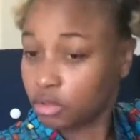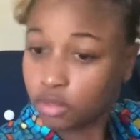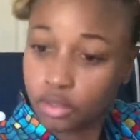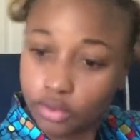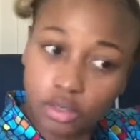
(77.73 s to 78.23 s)

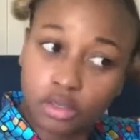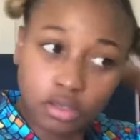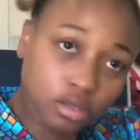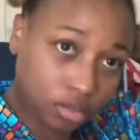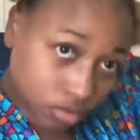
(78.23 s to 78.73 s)
that
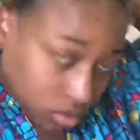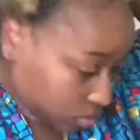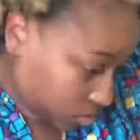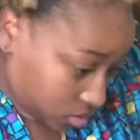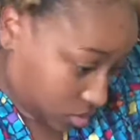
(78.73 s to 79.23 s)
stays
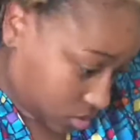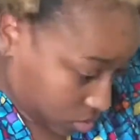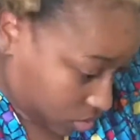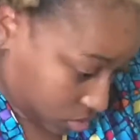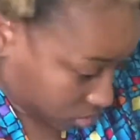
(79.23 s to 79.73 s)
laid
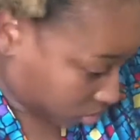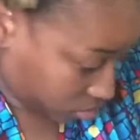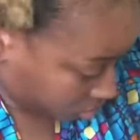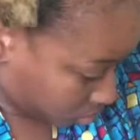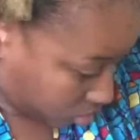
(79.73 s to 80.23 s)
down.
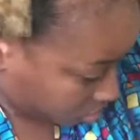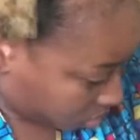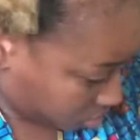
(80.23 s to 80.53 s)
Get it